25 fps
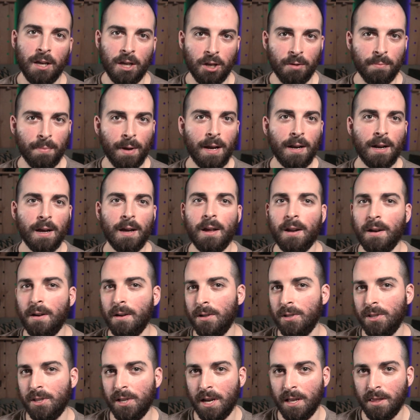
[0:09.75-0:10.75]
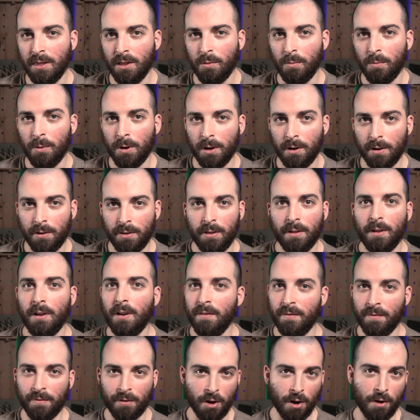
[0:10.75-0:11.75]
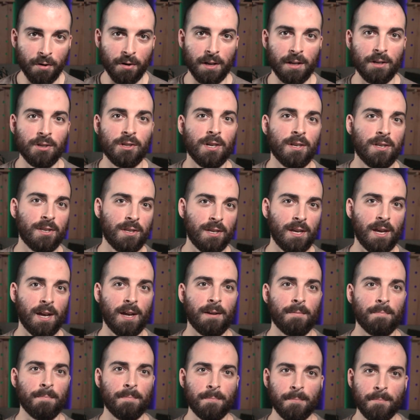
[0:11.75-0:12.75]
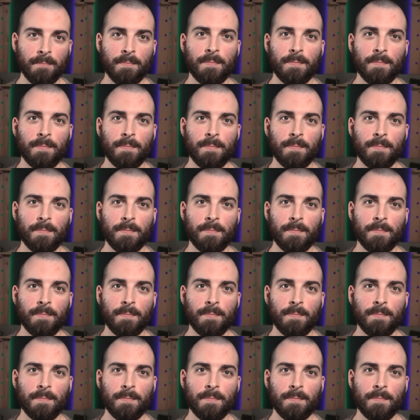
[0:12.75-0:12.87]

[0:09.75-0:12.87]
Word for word: you may not understand the worth of coding just yet.